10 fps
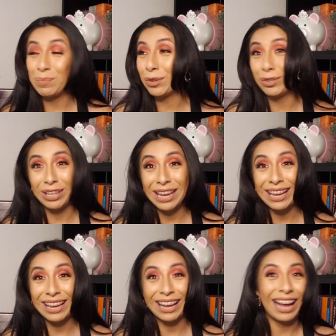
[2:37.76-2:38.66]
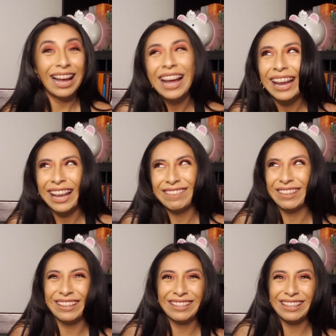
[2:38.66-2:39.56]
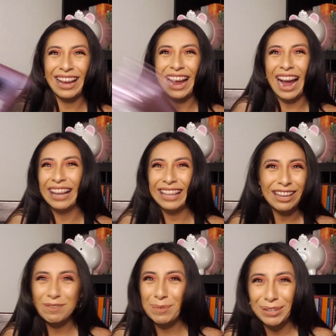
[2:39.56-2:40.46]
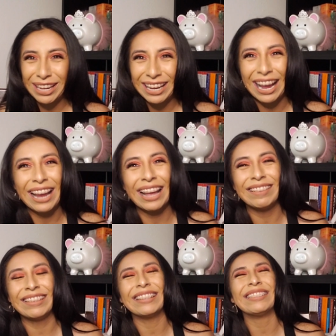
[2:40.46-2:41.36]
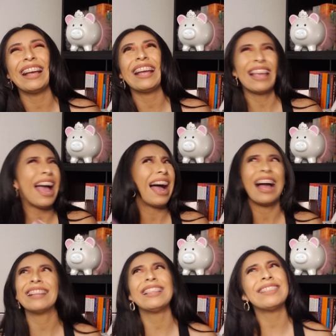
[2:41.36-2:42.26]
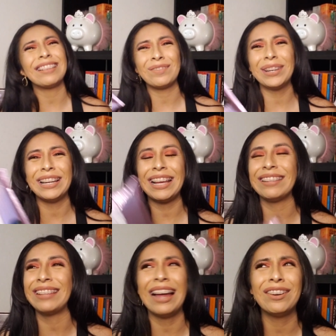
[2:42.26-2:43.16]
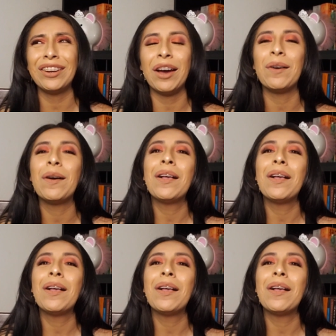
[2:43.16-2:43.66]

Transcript: boutique, I guess you can say, eyelash boutique, I guess you can say. Yeah, I think that's what it is, I don't know.